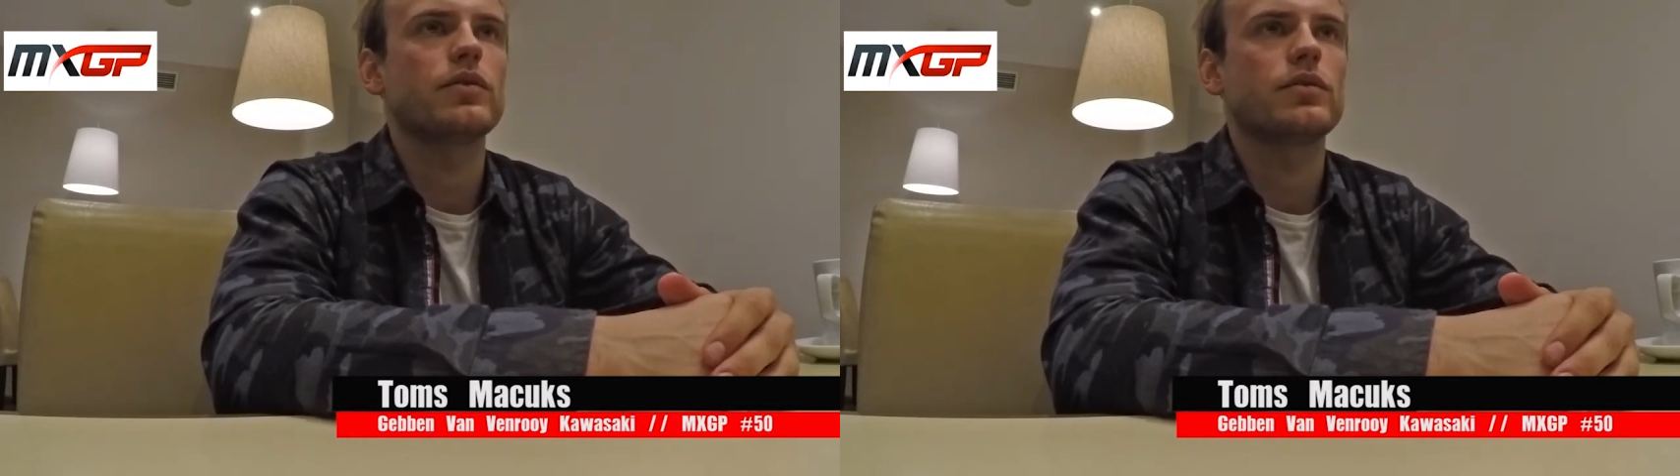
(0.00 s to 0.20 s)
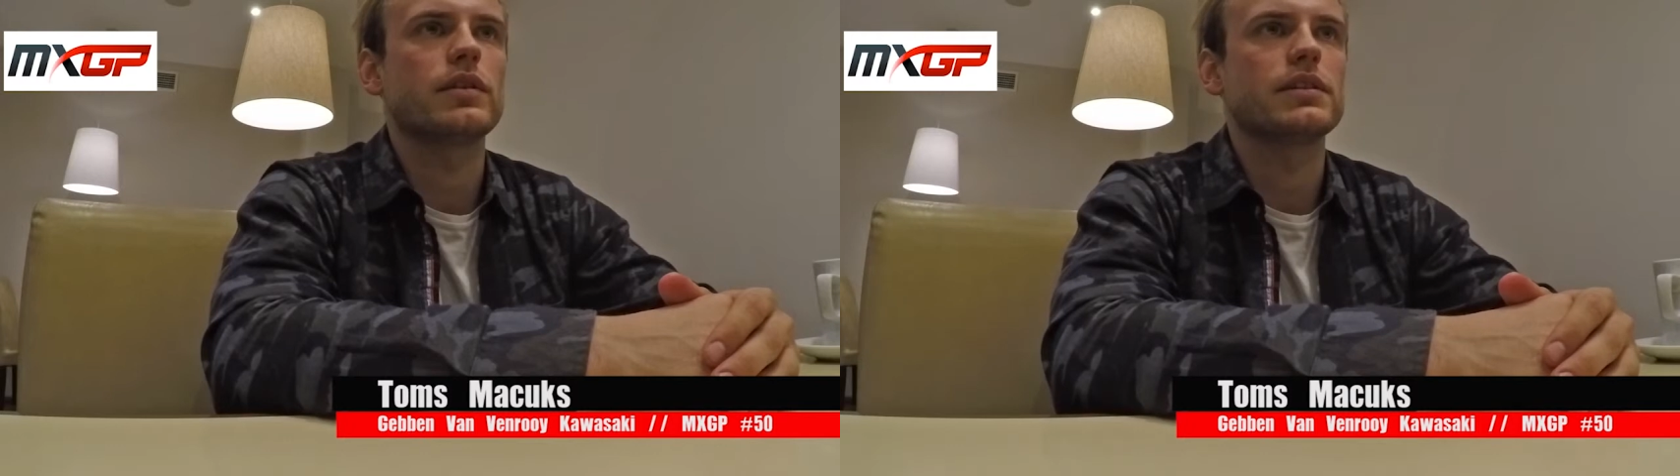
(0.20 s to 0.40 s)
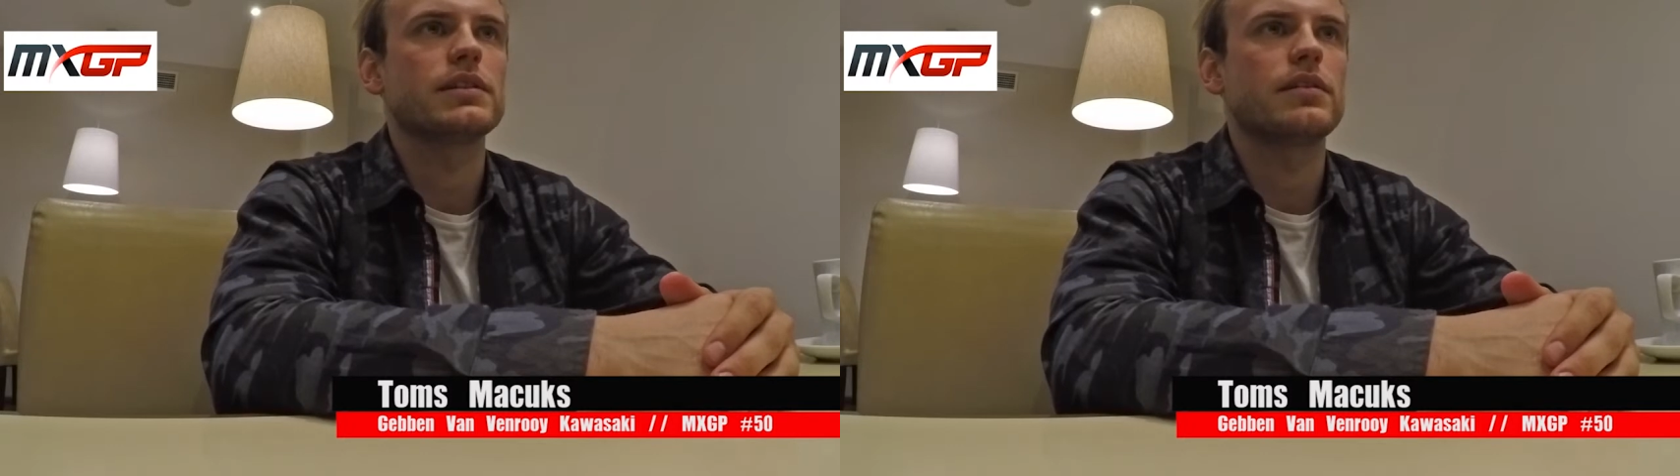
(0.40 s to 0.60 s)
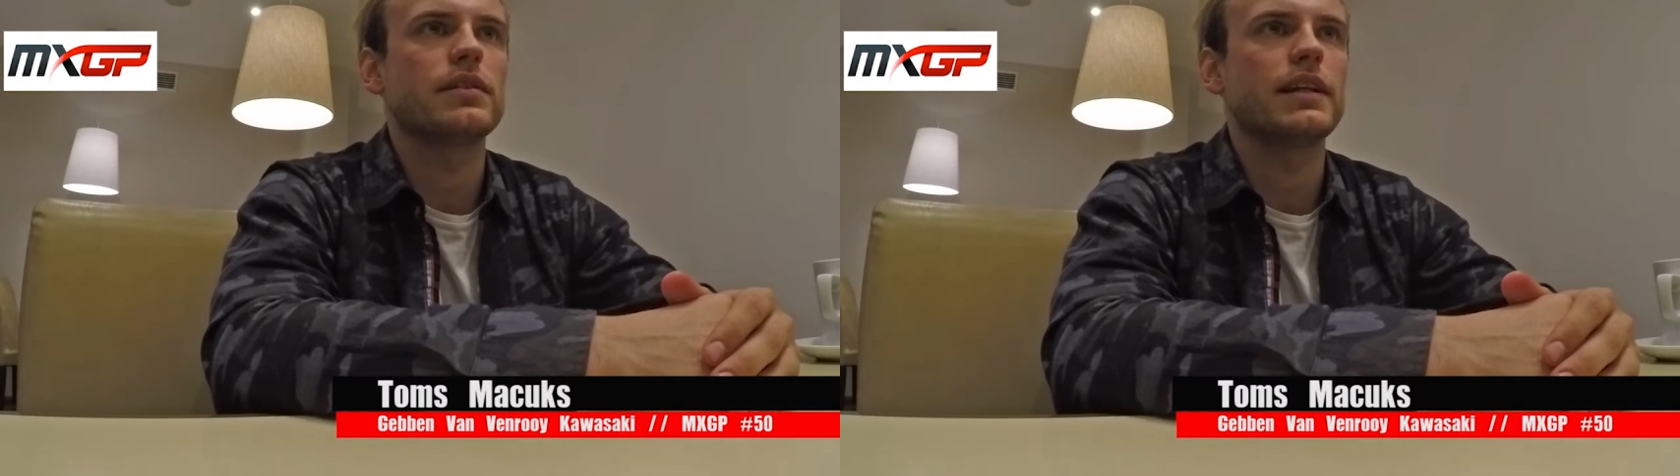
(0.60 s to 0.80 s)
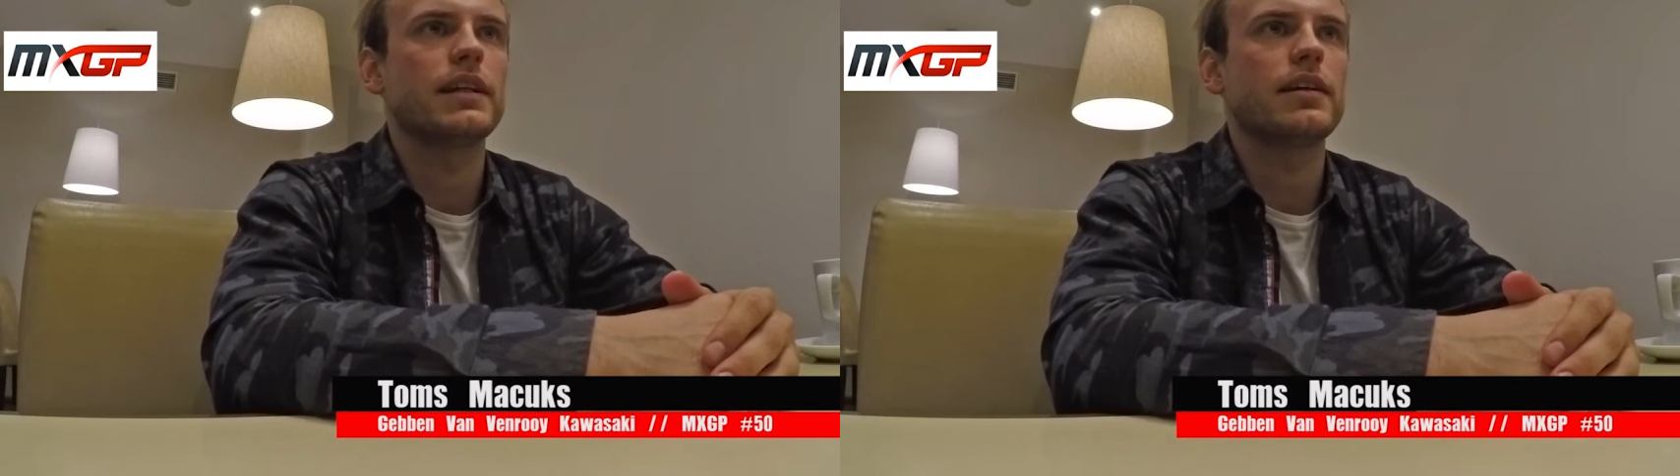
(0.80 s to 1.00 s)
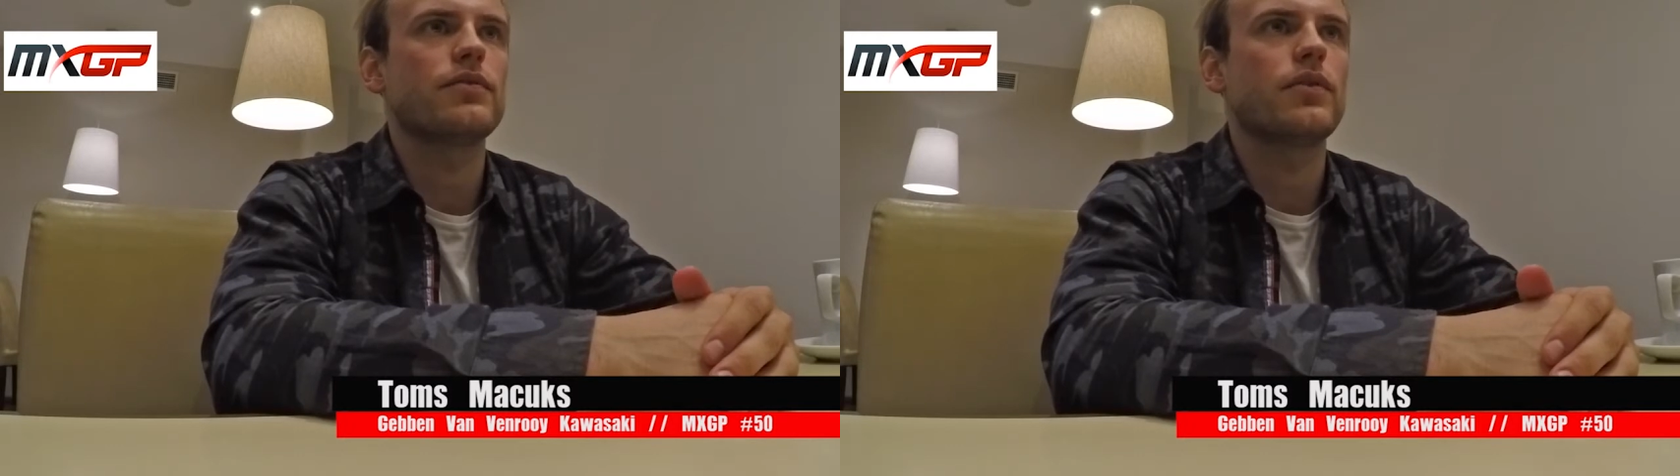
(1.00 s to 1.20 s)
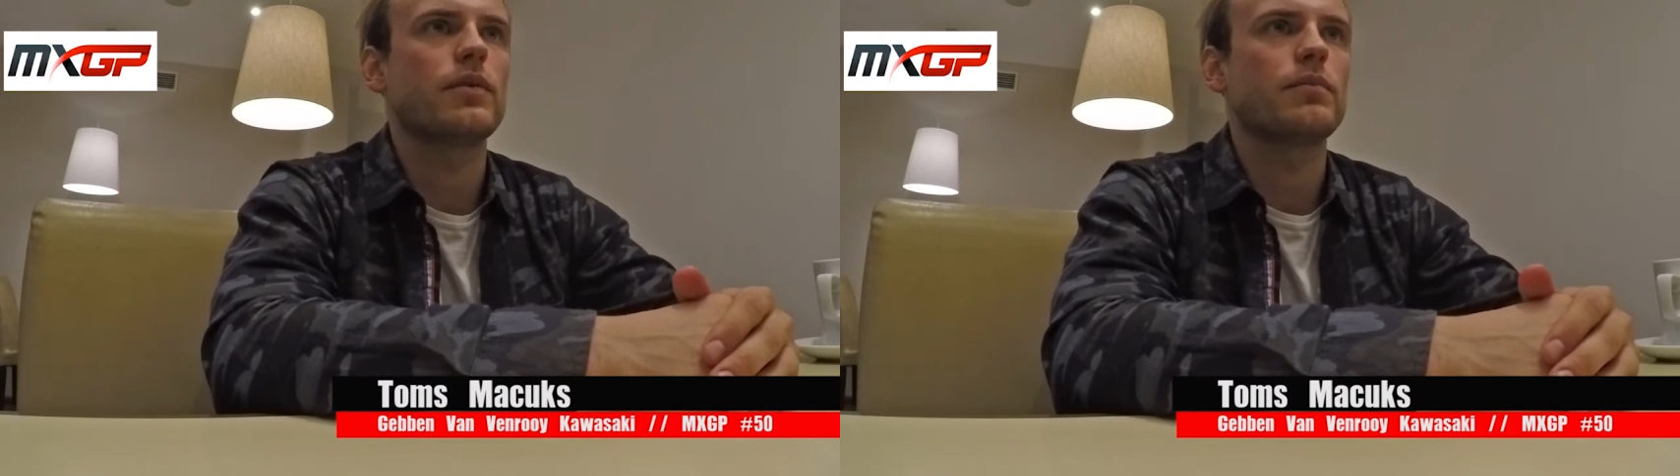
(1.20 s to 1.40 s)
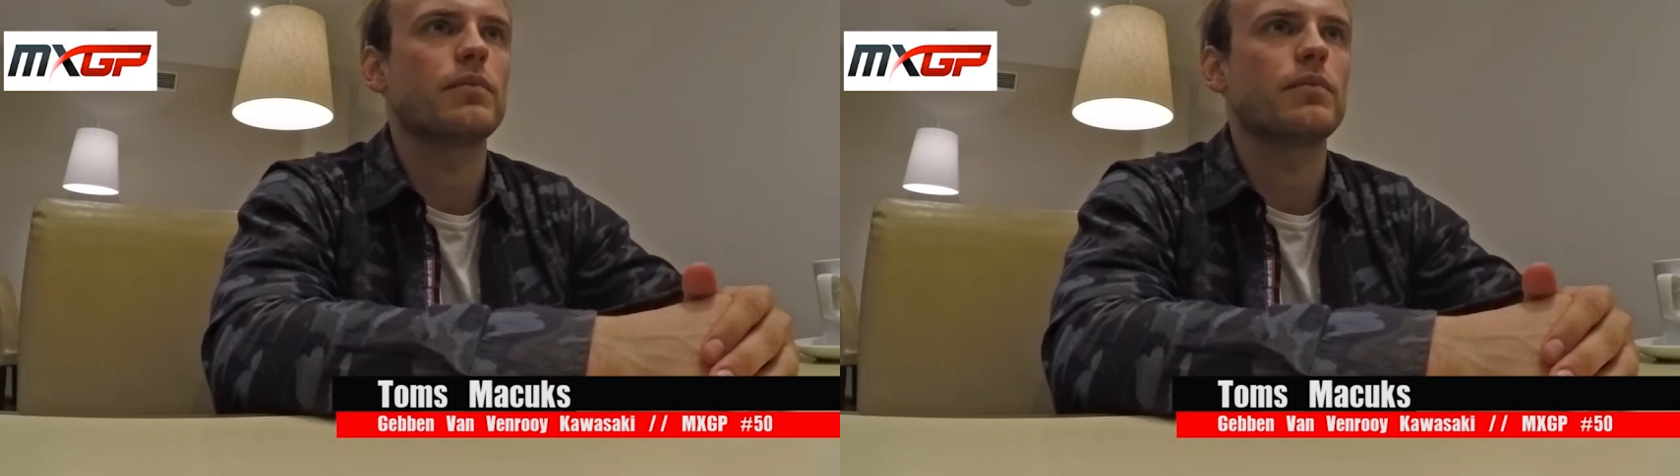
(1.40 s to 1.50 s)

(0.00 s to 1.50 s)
to the Sardinia for